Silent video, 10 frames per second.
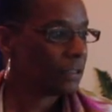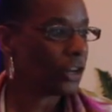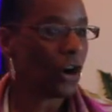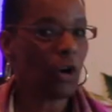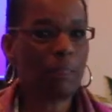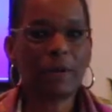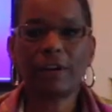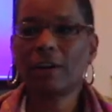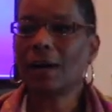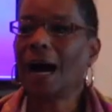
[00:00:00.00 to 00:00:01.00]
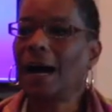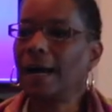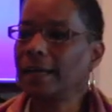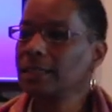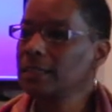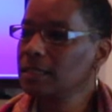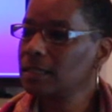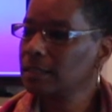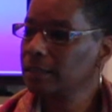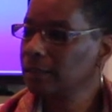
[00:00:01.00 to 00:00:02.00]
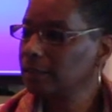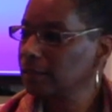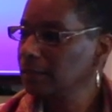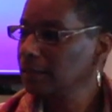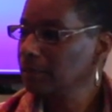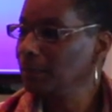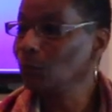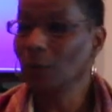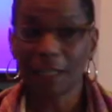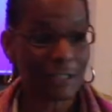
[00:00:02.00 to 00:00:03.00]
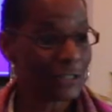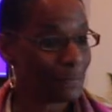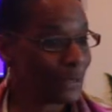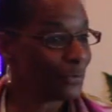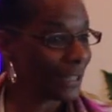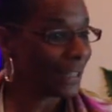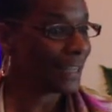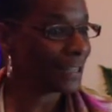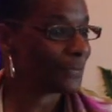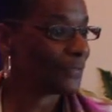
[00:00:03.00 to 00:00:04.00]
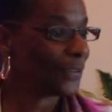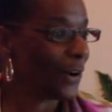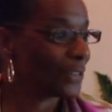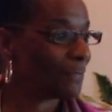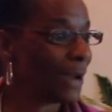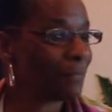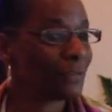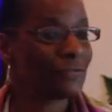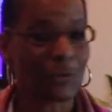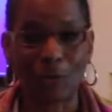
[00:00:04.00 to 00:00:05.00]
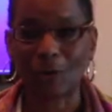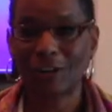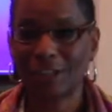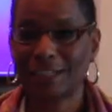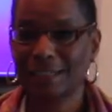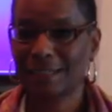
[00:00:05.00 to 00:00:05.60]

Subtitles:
to open our eyes, be willing to be willing, as we've talked about before,